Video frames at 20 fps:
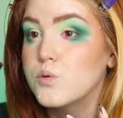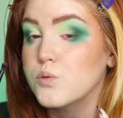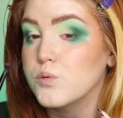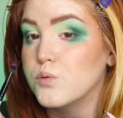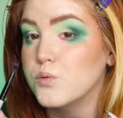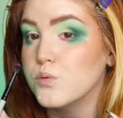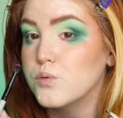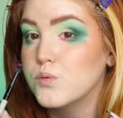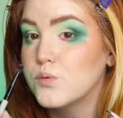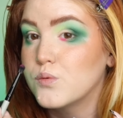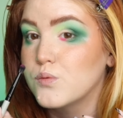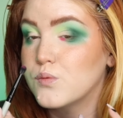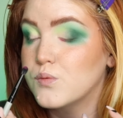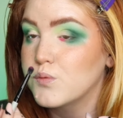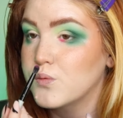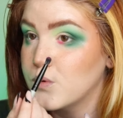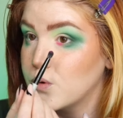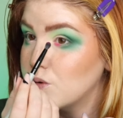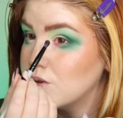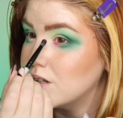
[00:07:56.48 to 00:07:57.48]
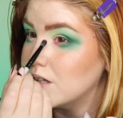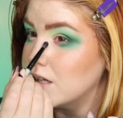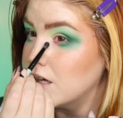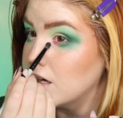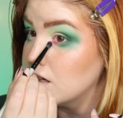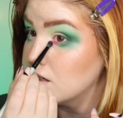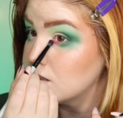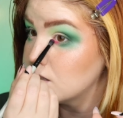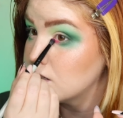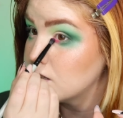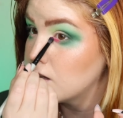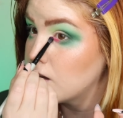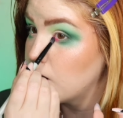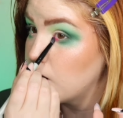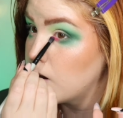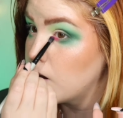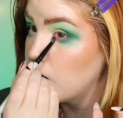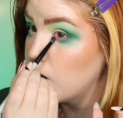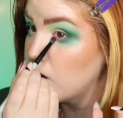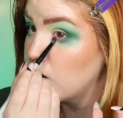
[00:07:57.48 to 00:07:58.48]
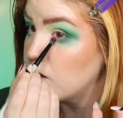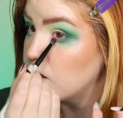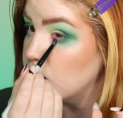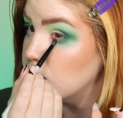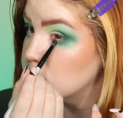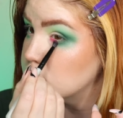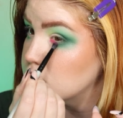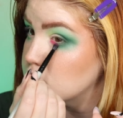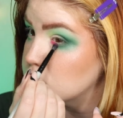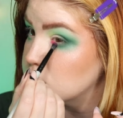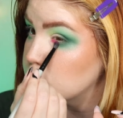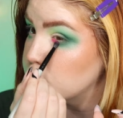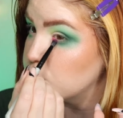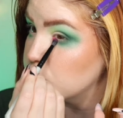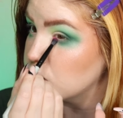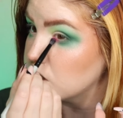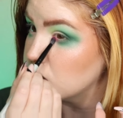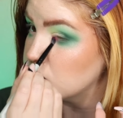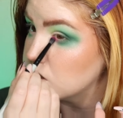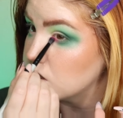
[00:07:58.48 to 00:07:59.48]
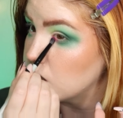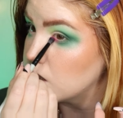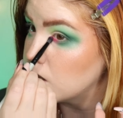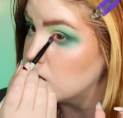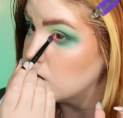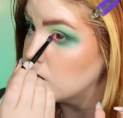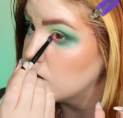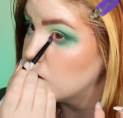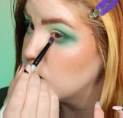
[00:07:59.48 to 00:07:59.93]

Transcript: Ooh, yes. That's such a pretty shade.